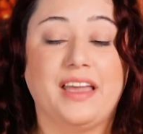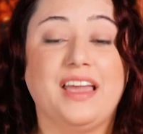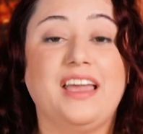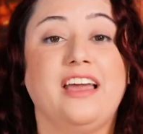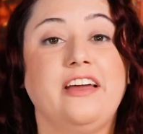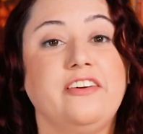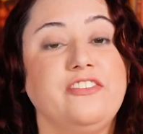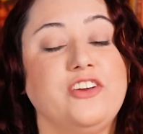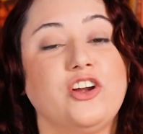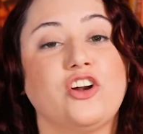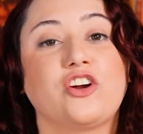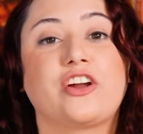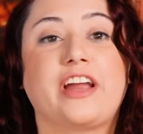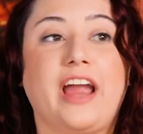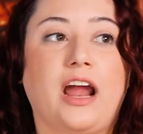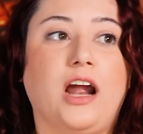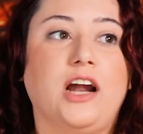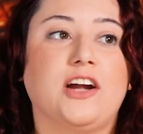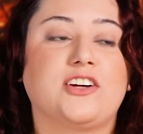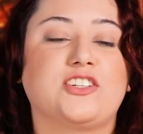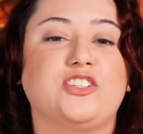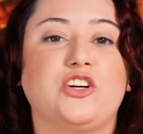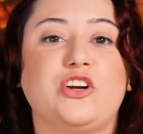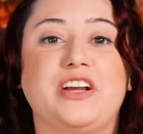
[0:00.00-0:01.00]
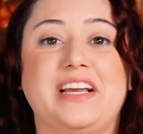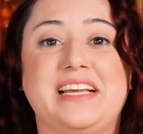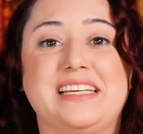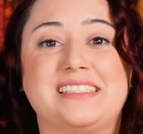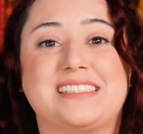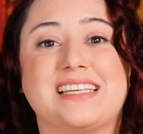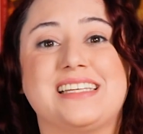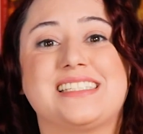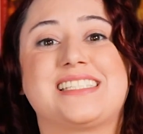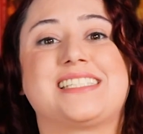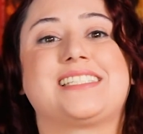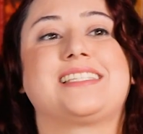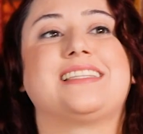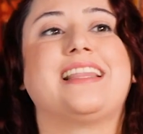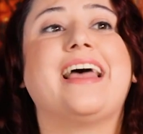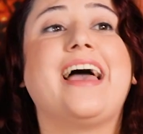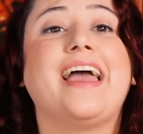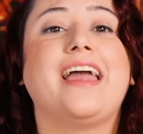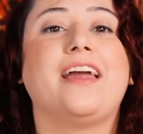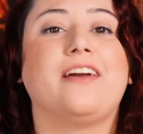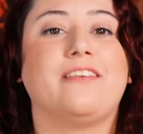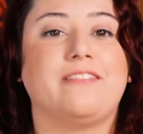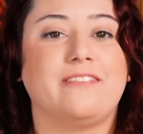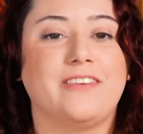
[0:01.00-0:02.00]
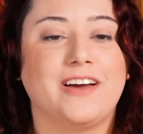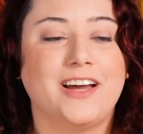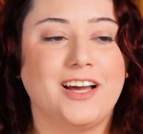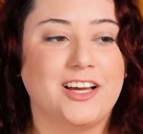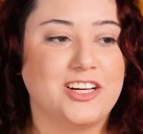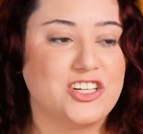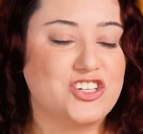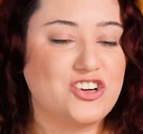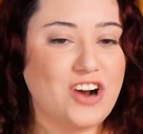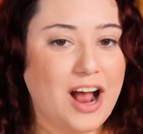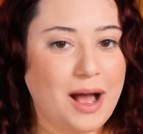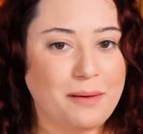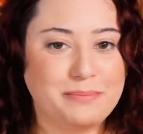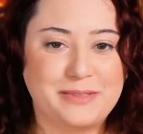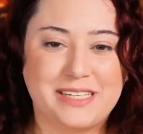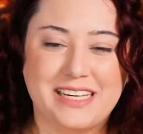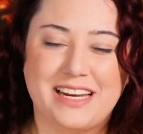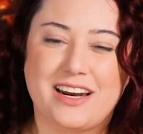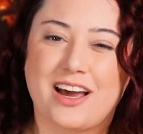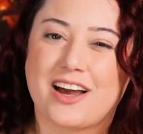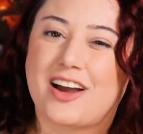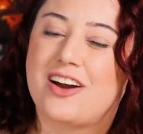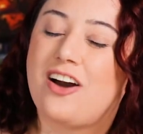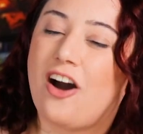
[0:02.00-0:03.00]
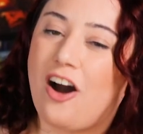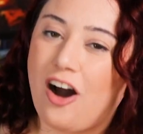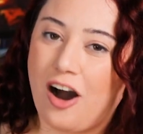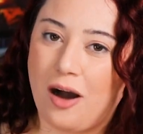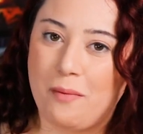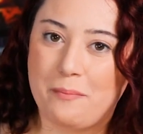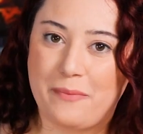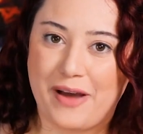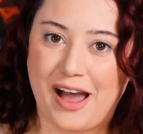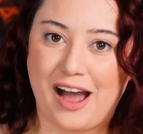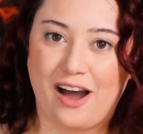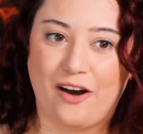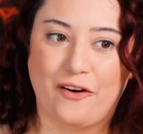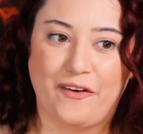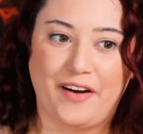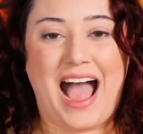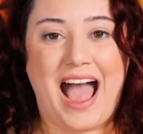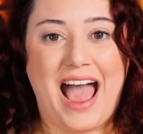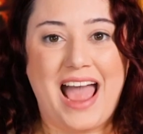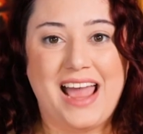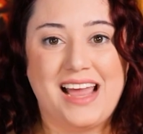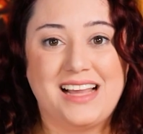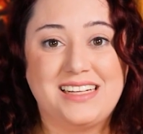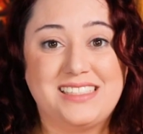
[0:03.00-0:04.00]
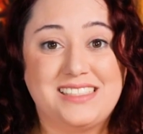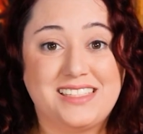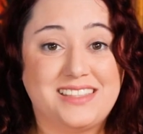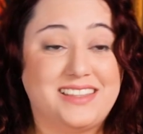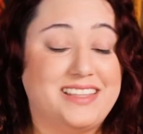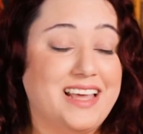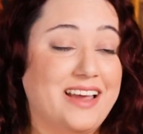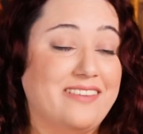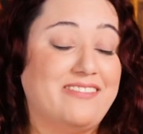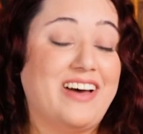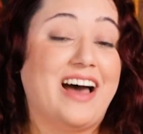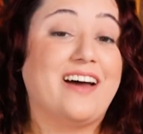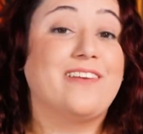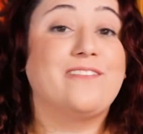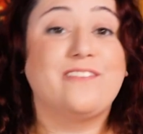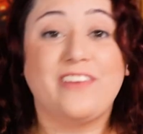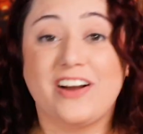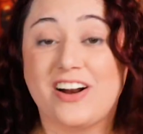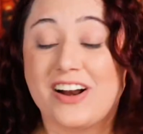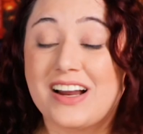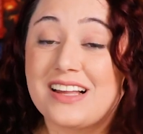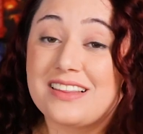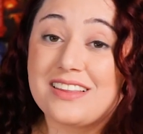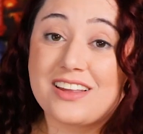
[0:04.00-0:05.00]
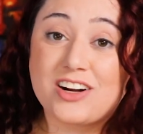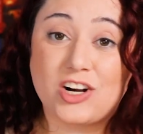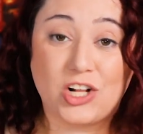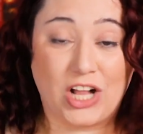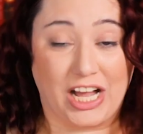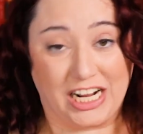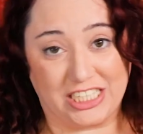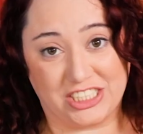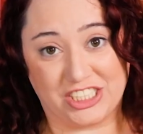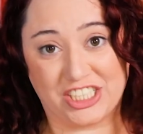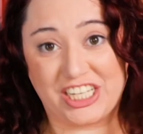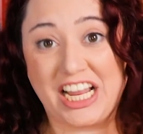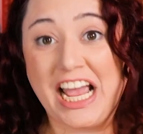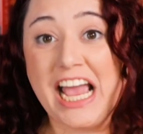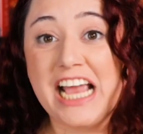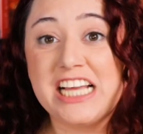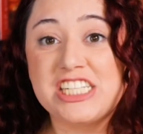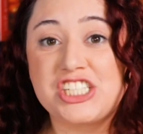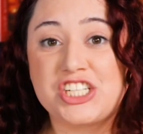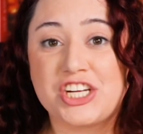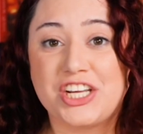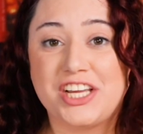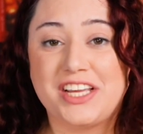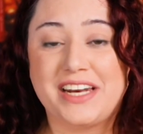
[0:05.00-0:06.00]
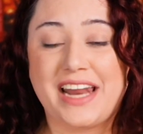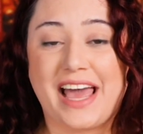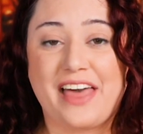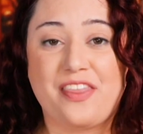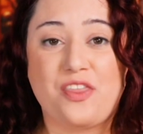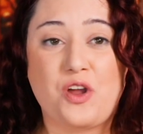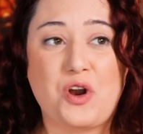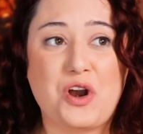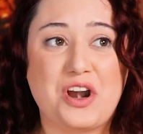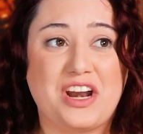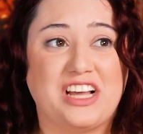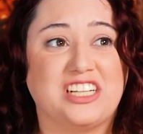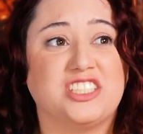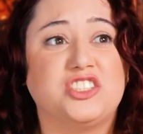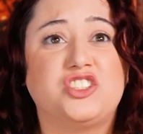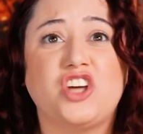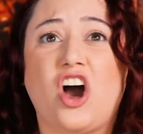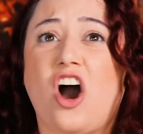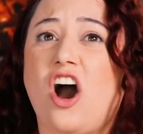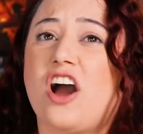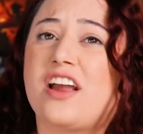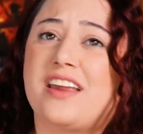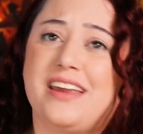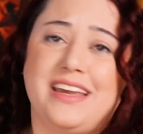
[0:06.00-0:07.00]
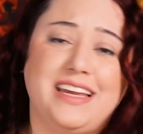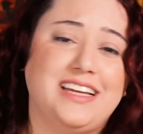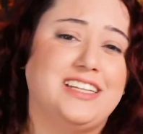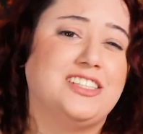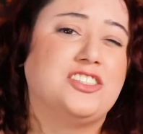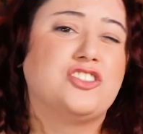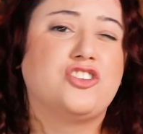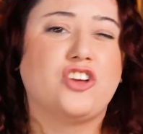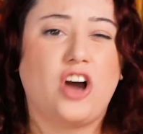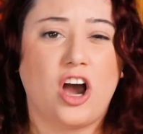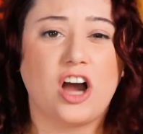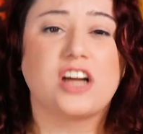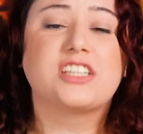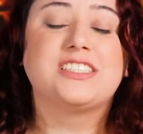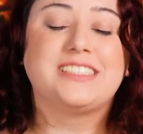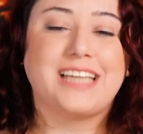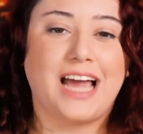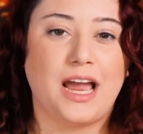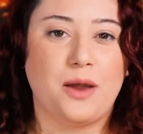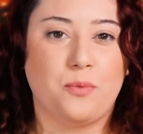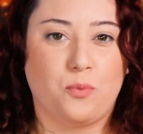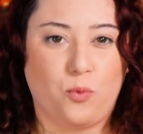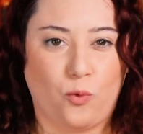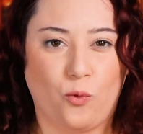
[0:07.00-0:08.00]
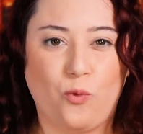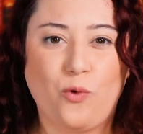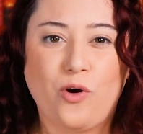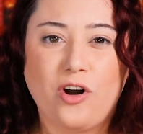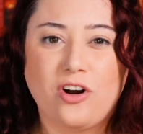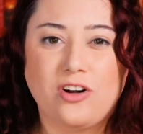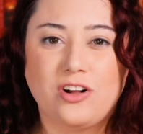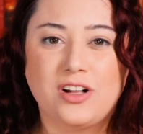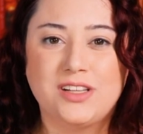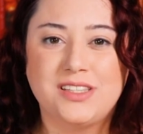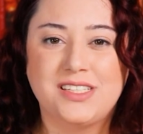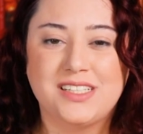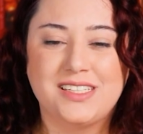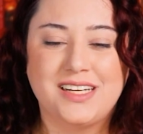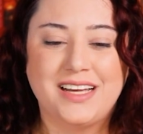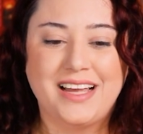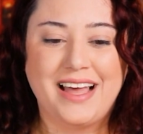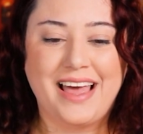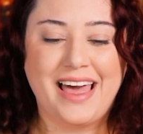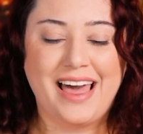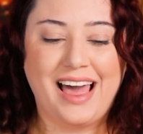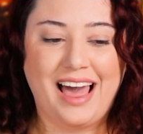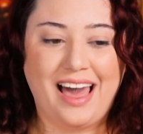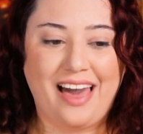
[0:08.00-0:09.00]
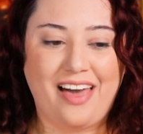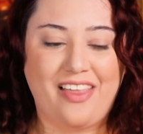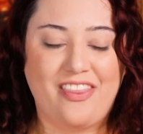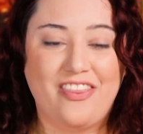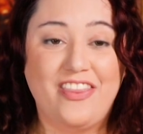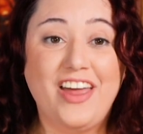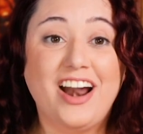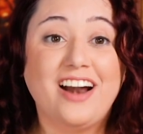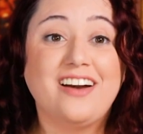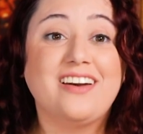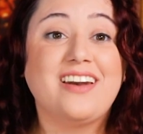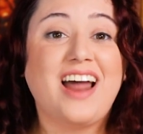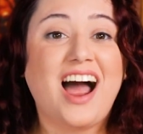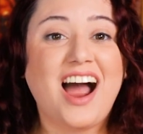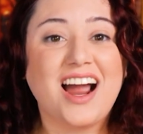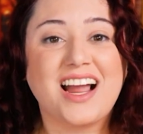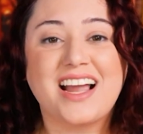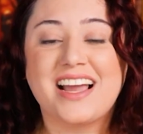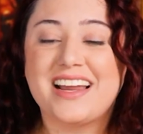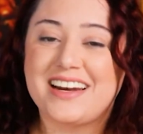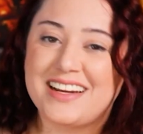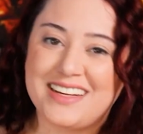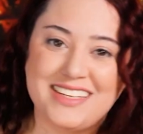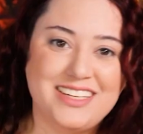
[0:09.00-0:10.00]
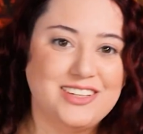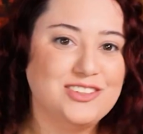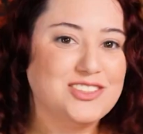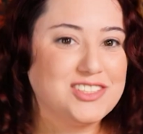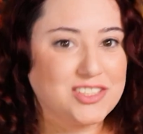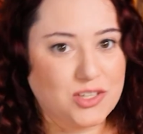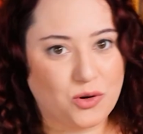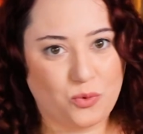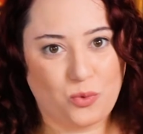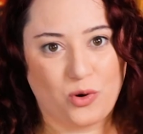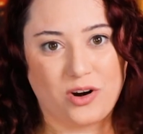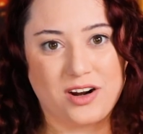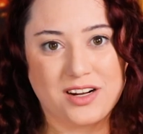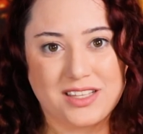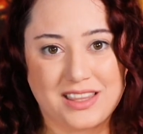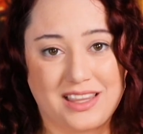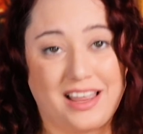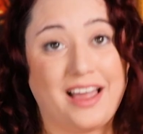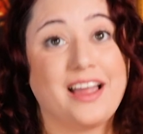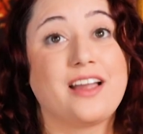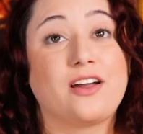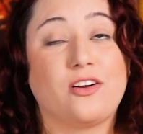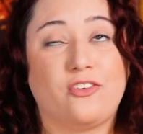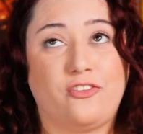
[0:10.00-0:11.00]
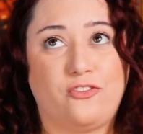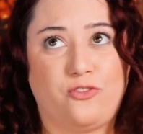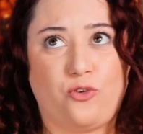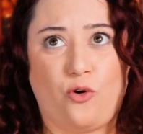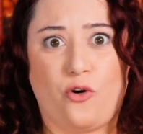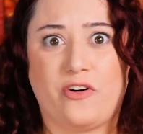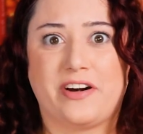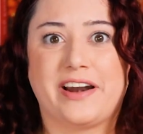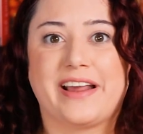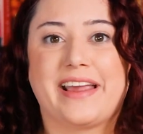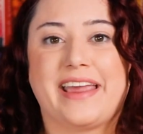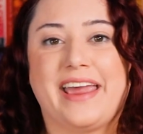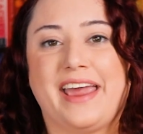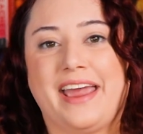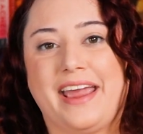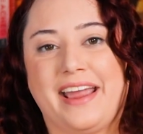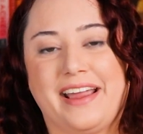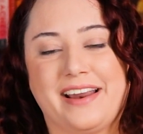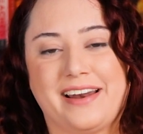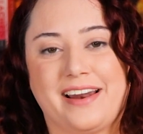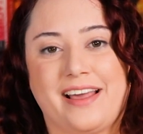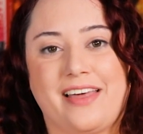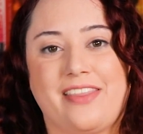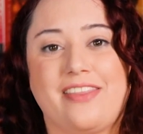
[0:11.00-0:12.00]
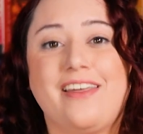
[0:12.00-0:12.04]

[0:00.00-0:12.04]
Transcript: If your character is a slave, trapped in a compound, and they've had very little education, and they're in a dog eat dog type world, they're not gonna use a word like fornicate.